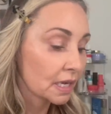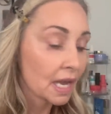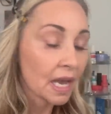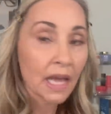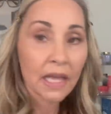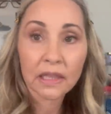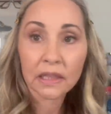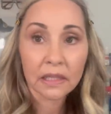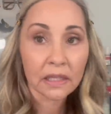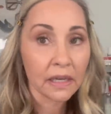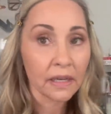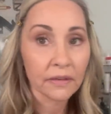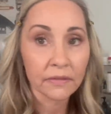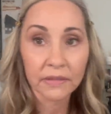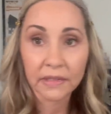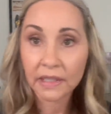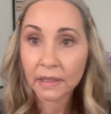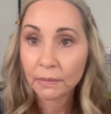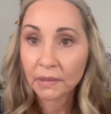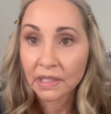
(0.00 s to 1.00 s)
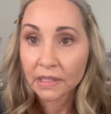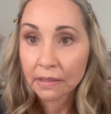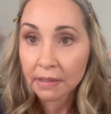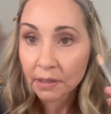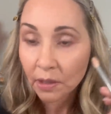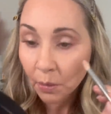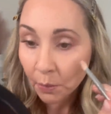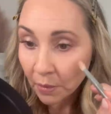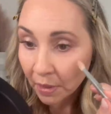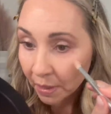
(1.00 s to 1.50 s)
I love Demi
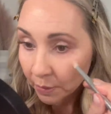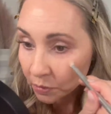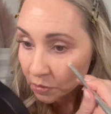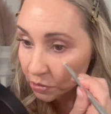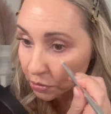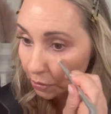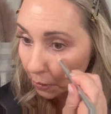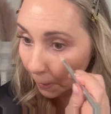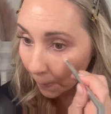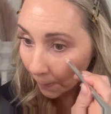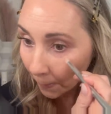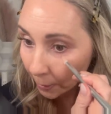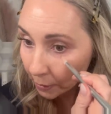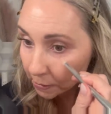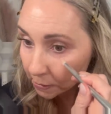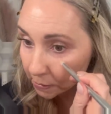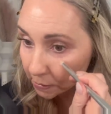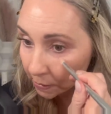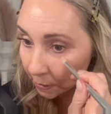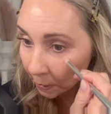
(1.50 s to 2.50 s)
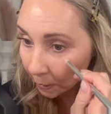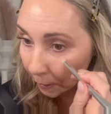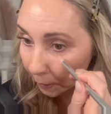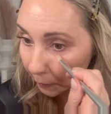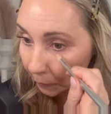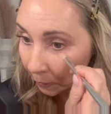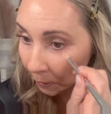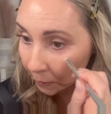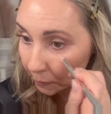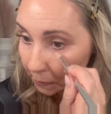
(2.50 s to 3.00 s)
so much. See, look
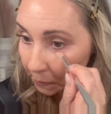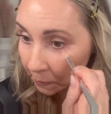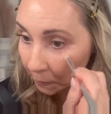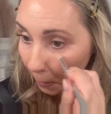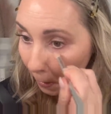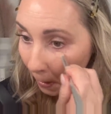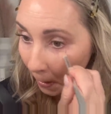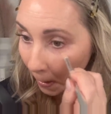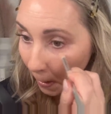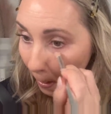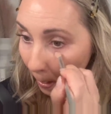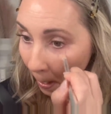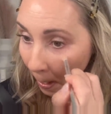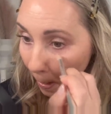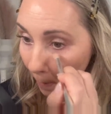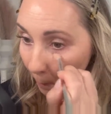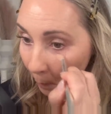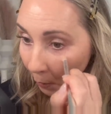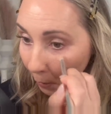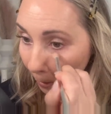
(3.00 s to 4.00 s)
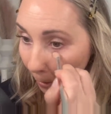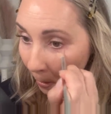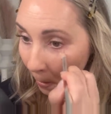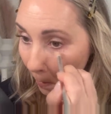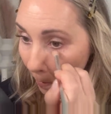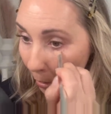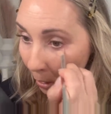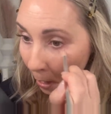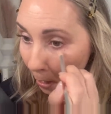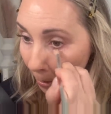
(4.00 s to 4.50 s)
at this. I'm gonna
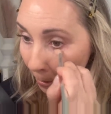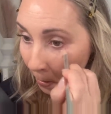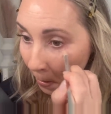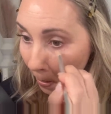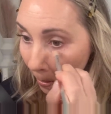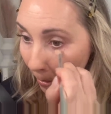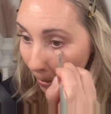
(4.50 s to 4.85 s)
go in